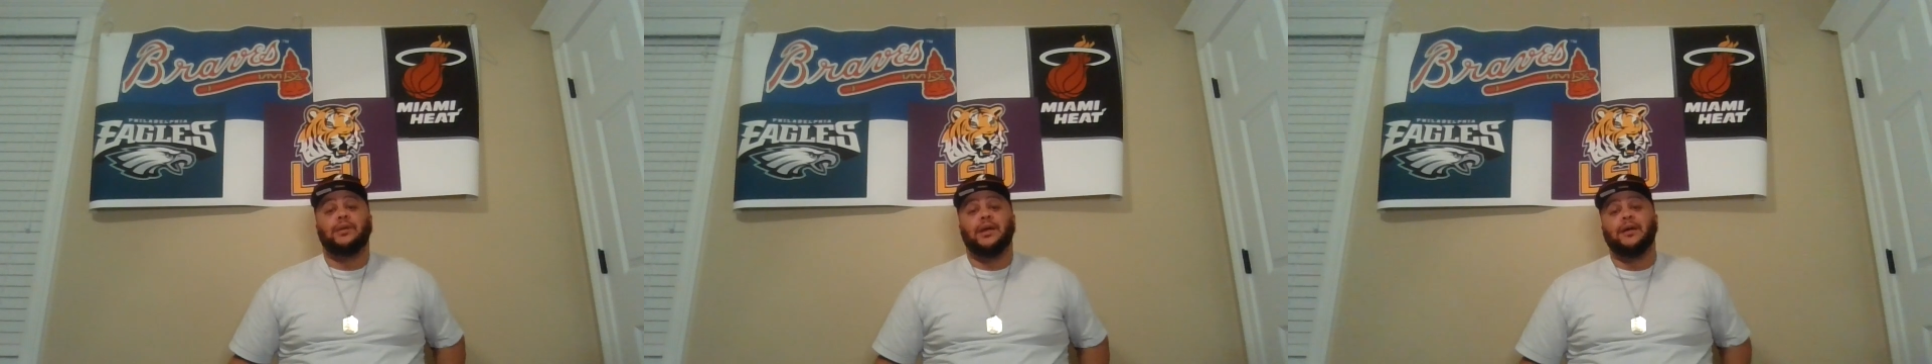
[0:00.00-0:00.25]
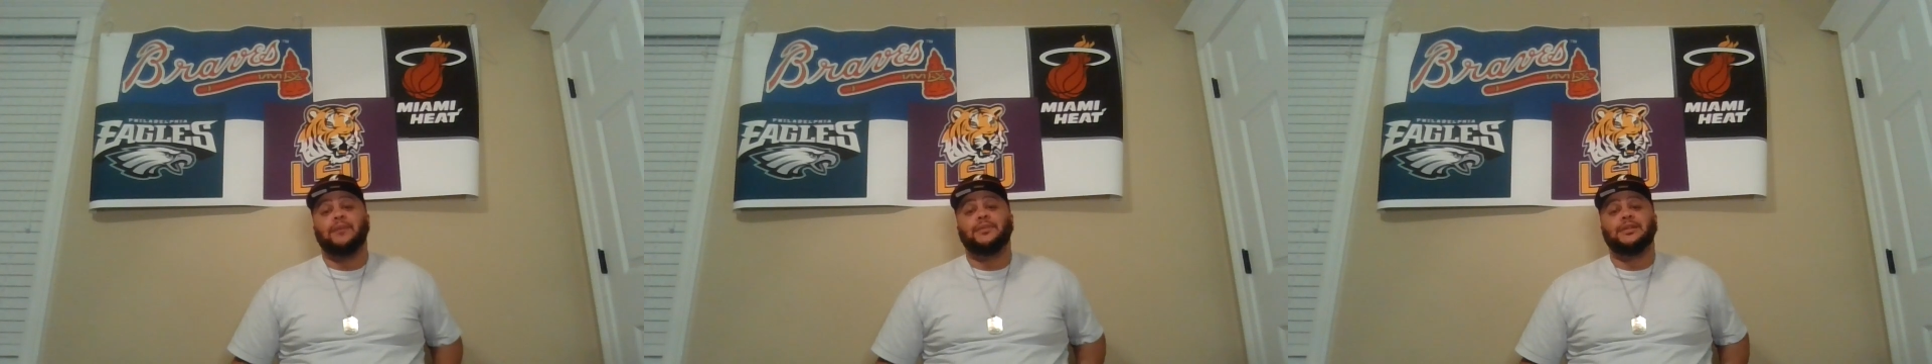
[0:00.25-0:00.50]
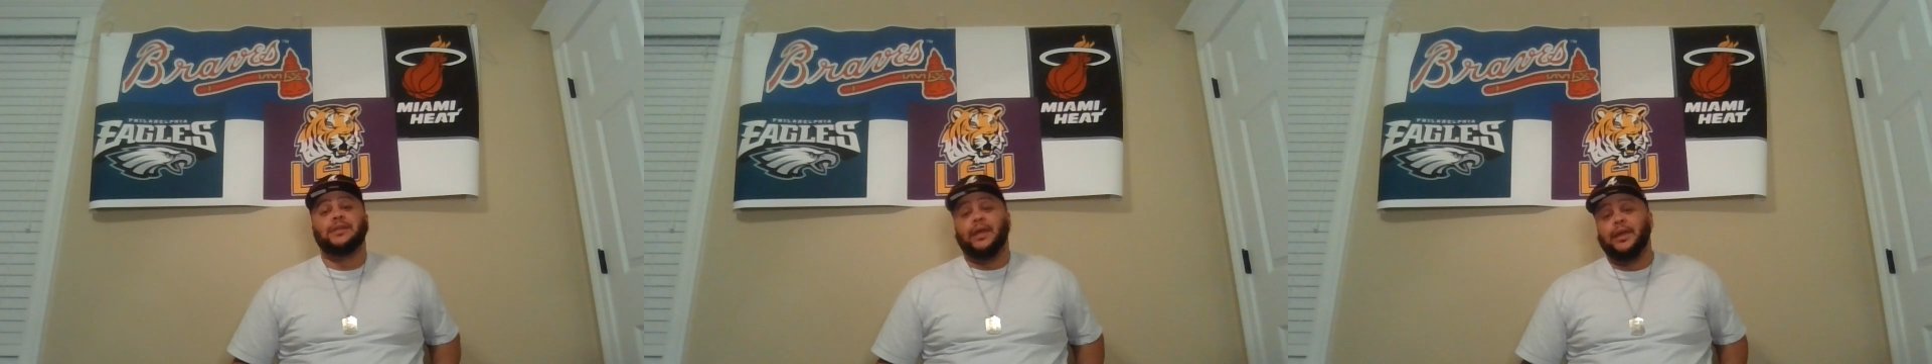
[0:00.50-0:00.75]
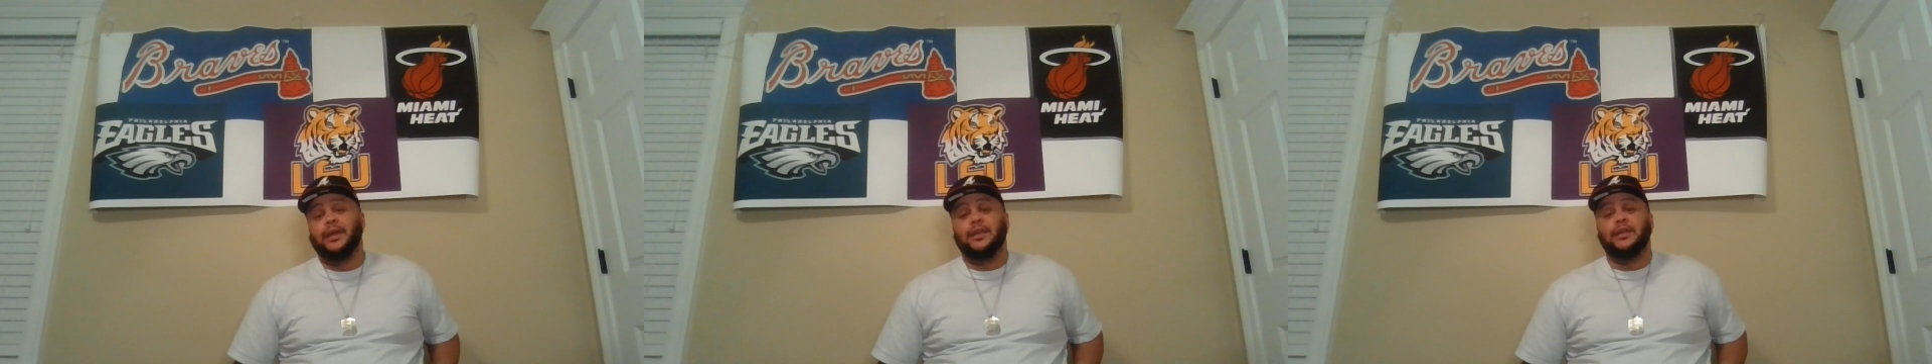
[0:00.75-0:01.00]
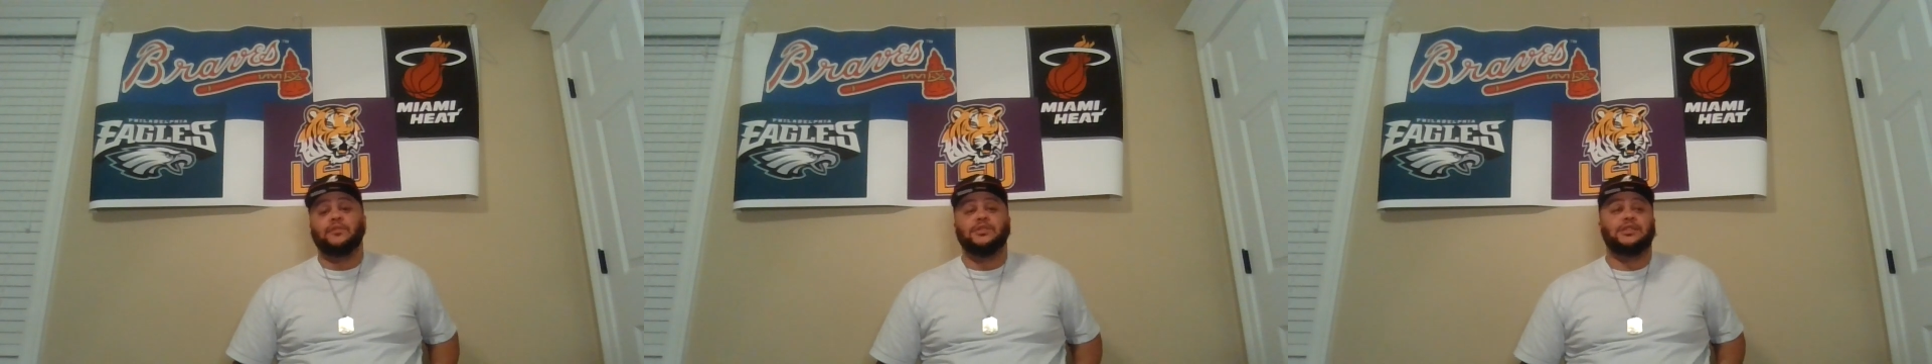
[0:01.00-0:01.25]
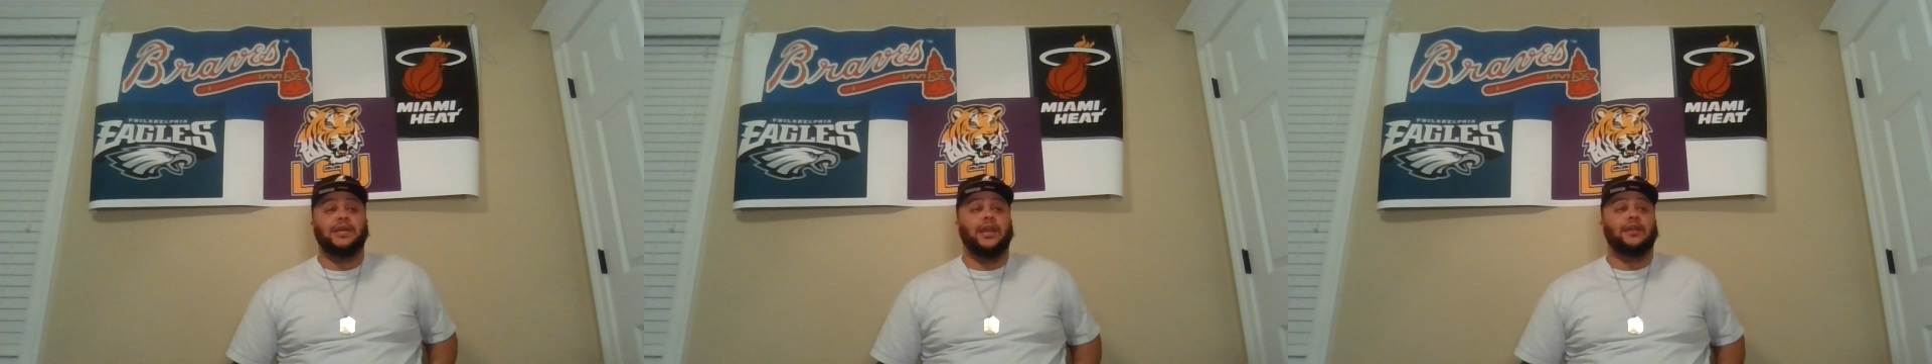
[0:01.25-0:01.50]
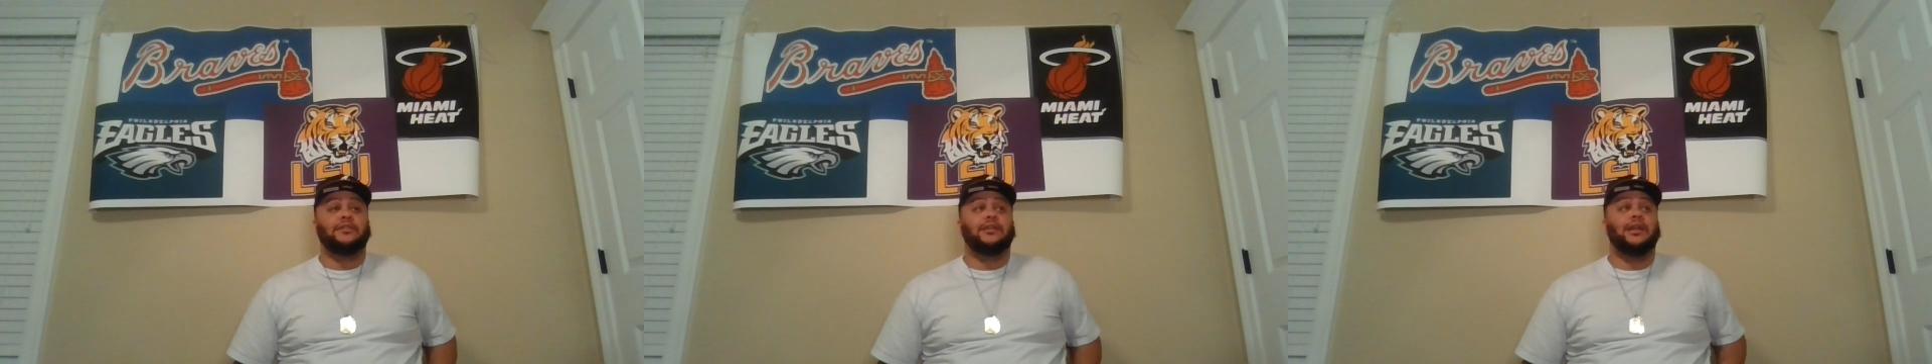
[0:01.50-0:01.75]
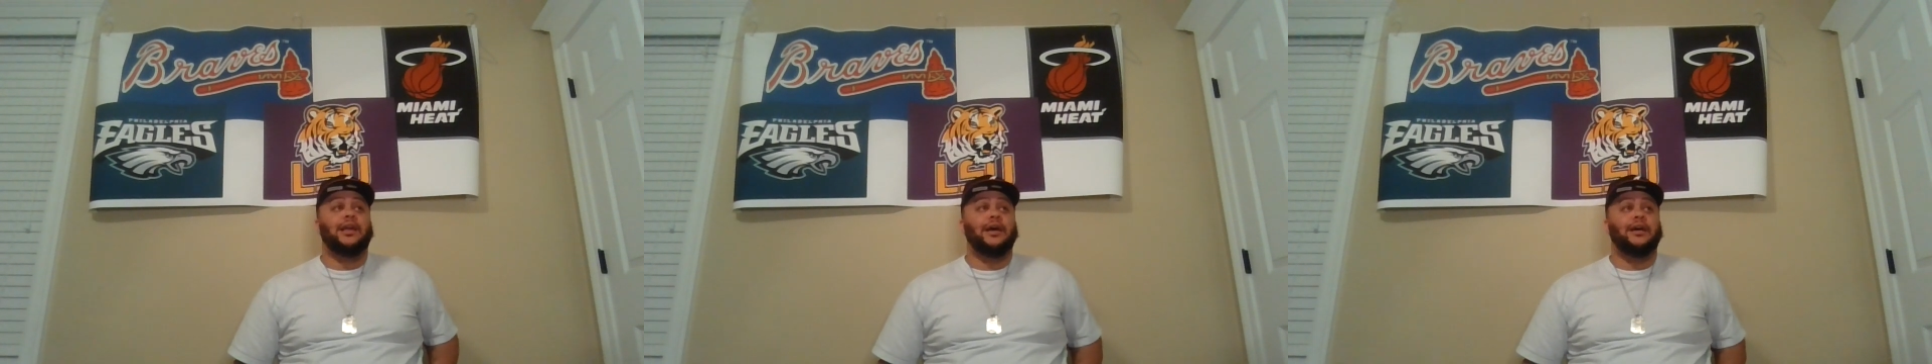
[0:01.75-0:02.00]
comments, and give you a shout out on
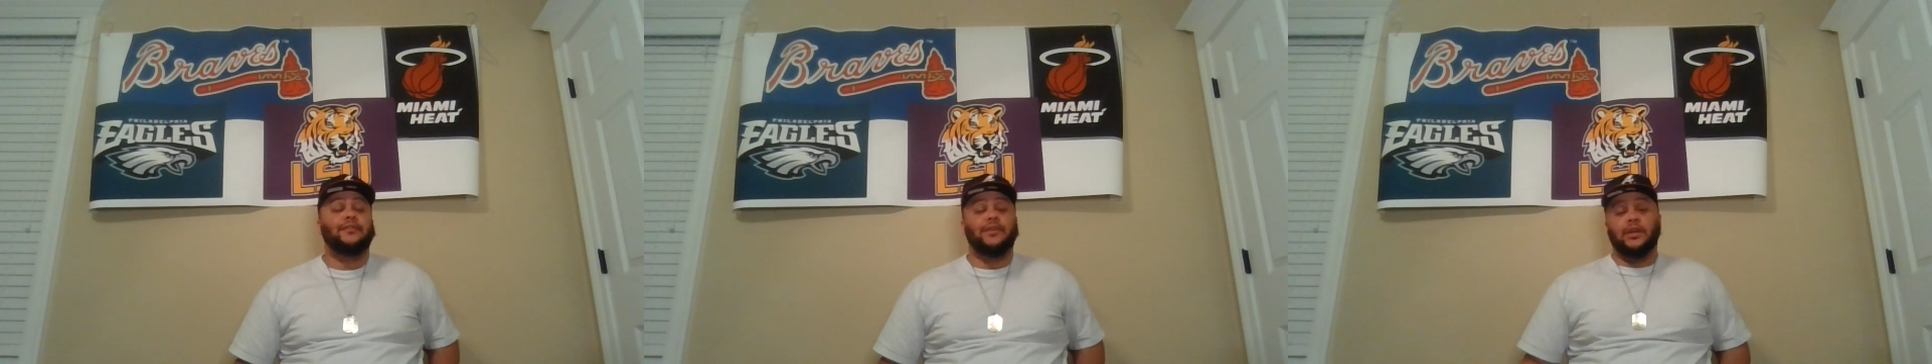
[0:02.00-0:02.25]
the live.